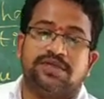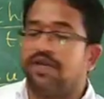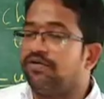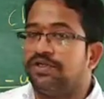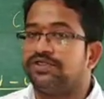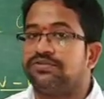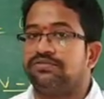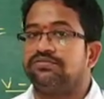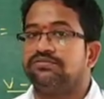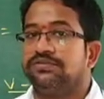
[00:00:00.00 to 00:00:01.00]

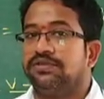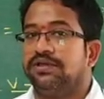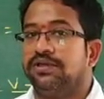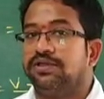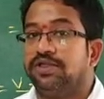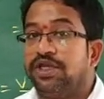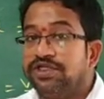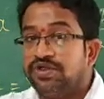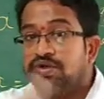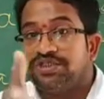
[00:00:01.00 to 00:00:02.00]
Understand? There
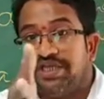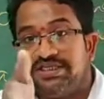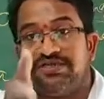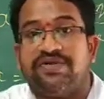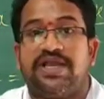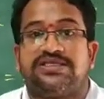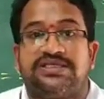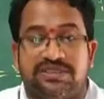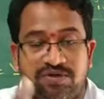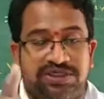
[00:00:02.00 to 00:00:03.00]
is no change in
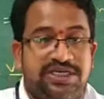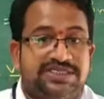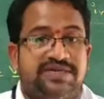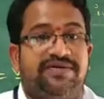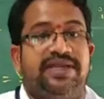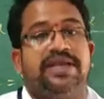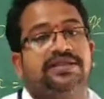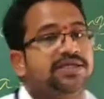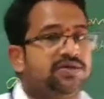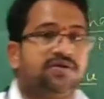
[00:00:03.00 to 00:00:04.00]
velocity. Question is giving
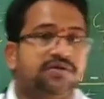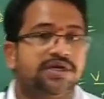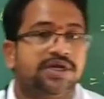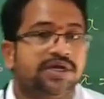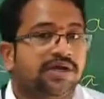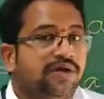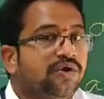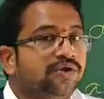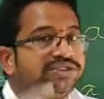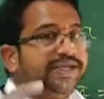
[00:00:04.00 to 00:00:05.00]
like this, no?
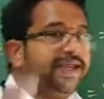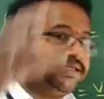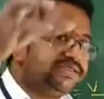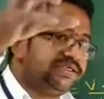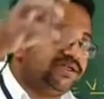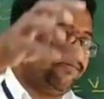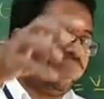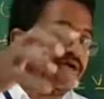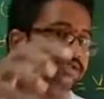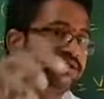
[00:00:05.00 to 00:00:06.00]
No change in the
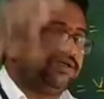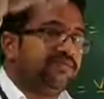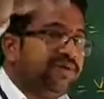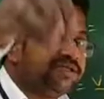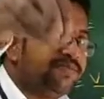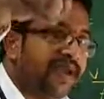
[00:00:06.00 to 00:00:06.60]
velocity means